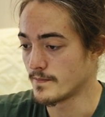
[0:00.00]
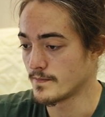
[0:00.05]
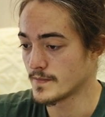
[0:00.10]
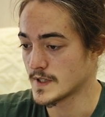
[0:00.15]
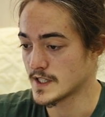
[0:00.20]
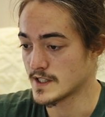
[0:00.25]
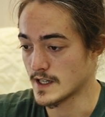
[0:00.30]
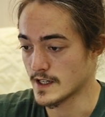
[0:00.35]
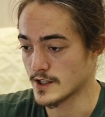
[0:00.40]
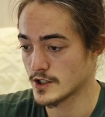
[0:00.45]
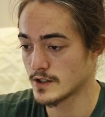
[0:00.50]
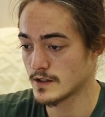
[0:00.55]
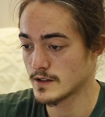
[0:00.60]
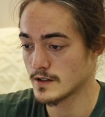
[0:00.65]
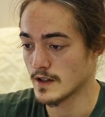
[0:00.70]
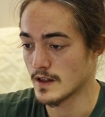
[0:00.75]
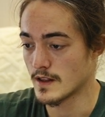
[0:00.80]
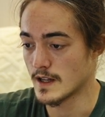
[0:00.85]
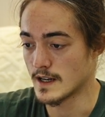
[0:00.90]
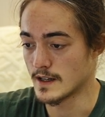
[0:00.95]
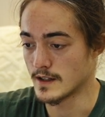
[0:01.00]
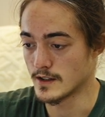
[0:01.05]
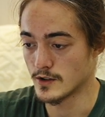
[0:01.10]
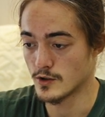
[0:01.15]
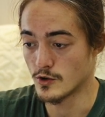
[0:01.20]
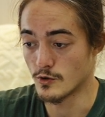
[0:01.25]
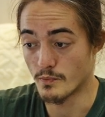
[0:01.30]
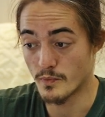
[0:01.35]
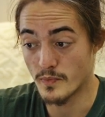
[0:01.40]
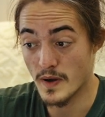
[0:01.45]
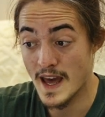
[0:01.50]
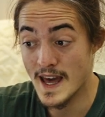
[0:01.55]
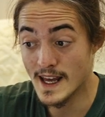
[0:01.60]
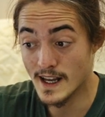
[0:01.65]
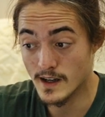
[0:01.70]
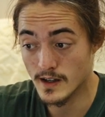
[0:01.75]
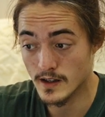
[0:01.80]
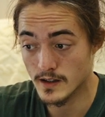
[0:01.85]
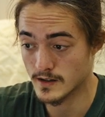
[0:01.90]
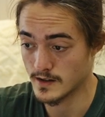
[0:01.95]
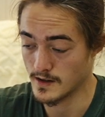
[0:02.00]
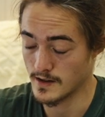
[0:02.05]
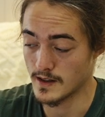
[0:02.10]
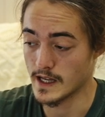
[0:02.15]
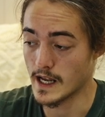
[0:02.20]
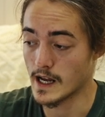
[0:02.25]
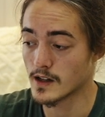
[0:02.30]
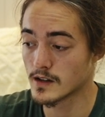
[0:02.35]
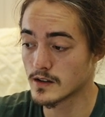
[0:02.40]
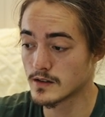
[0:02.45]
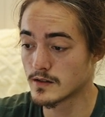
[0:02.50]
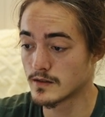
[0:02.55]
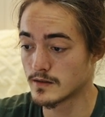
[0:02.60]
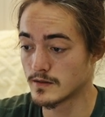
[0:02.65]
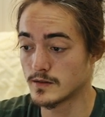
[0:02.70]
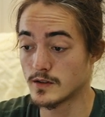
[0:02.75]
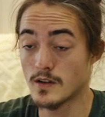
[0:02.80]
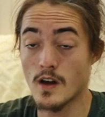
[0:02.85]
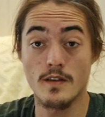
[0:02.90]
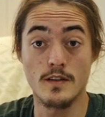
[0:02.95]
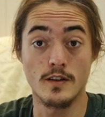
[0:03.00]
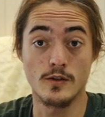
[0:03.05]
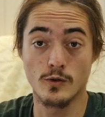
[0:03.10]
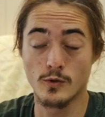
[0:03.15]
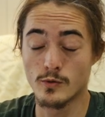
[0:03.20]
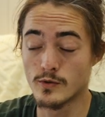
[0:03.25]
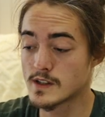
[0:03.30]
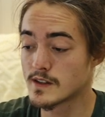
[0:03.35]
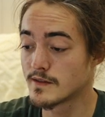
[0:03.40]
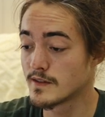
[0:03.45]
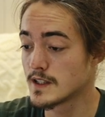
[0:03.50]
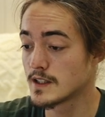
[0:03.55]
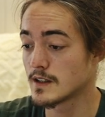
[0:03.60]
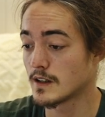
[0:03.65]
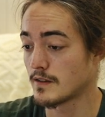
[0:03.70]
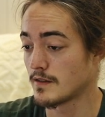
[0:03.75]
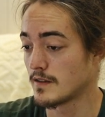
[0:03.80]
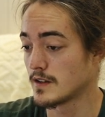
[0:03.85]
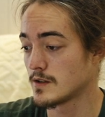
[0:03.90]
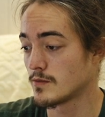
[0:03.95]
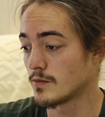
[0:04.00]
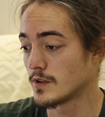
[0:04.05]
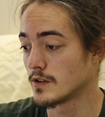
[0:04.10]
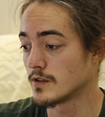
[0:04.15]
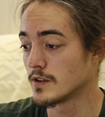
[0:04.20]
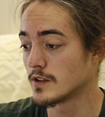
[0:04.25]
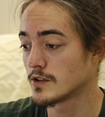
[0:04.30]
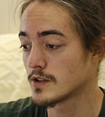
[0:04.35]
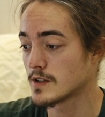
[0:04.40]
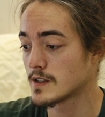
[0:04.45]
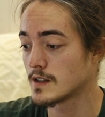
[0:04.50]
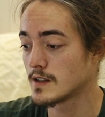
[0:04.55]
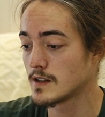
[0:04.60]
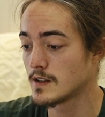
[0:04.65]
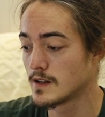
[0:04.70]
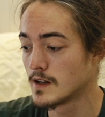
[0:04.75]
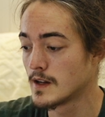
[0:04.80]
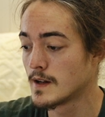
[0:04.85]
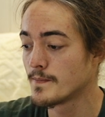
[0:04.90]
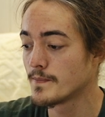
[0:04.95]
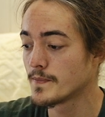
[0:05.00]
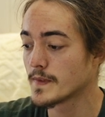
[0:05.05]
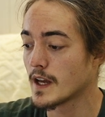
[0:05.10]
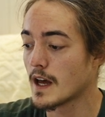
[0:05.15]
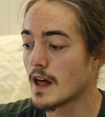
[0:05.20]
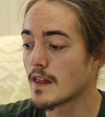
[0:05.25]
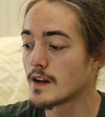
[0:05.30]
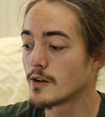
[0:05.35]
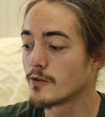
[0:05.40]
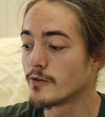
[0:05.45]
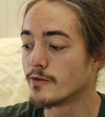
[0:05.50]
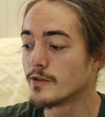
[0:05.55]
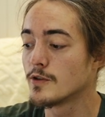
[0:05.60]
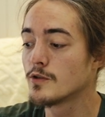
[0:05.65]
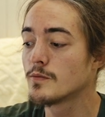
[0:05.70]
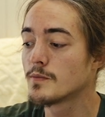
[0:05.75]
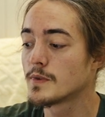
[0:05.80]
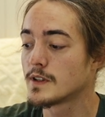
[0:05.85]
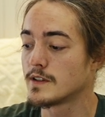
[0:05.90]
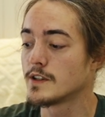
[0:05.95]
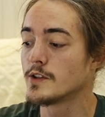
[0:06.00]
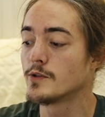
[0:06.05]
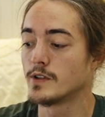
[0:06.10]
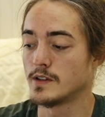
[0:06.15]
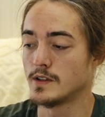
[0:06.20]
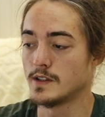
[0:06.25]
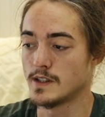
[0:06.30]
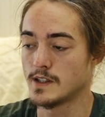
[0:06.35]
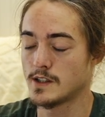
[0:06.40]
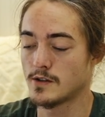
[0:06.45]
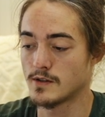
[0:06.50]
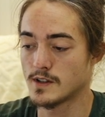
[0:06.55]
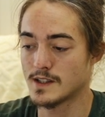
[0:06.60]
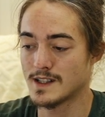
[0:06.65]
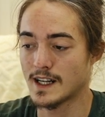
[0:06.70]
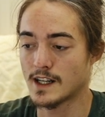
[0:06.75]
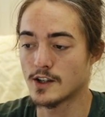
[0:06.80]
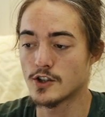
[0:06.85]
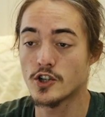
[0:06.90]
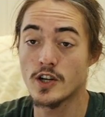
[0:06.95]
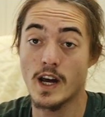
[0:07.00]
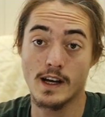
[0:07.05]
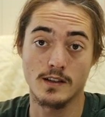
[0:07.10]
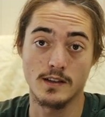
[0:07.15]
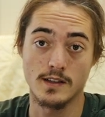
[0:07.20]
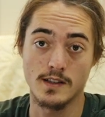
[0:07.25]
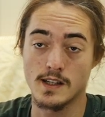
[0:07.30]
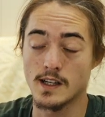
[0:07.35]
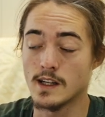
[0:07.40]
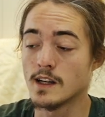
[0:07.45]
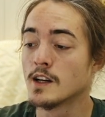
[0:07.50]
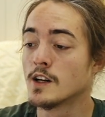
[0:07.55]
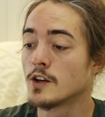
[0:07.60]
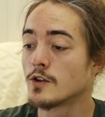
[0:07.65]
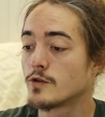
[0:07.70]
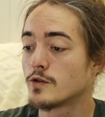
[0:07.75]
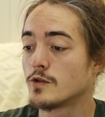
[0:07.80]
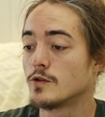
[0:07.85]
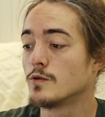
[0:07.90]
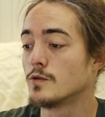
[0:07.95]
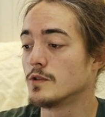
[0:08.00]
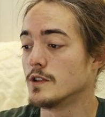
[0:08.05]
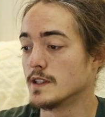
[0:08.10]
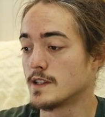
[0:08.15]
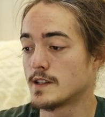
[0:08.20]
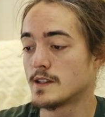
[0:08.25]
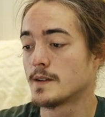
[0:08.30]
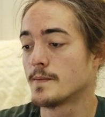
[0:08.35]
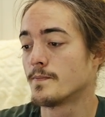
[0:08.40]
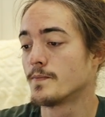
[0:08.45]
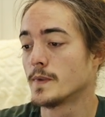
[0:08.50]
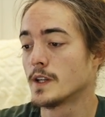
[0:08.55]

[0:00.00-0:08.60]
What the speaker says: section, then you pick the L, the tourist visa, if this is what you're interested in, and then view material list. So it's like a checklist, a to-do list.